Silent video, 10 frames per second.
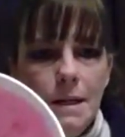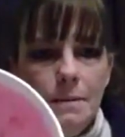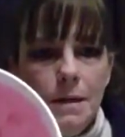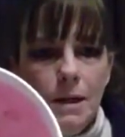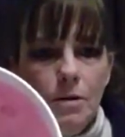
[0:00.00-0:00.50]
I'm
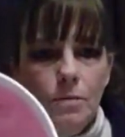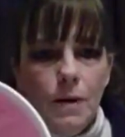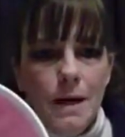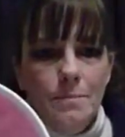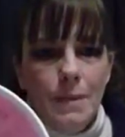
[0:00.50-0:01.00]
going to go
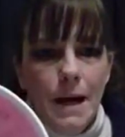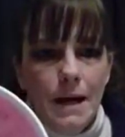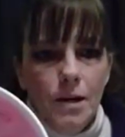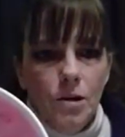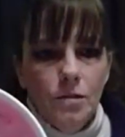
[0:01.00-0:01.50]
right
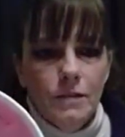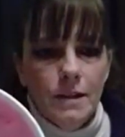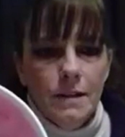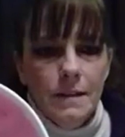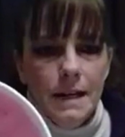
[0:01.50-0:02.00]
back
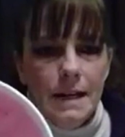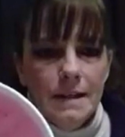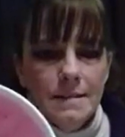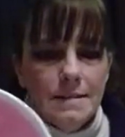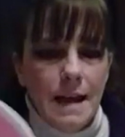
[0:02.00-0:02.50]
over that
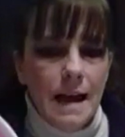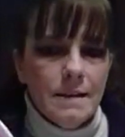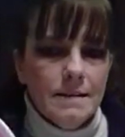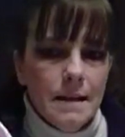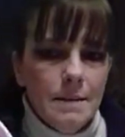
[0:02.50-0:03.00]

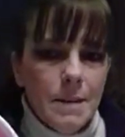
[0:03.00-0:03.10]
exact same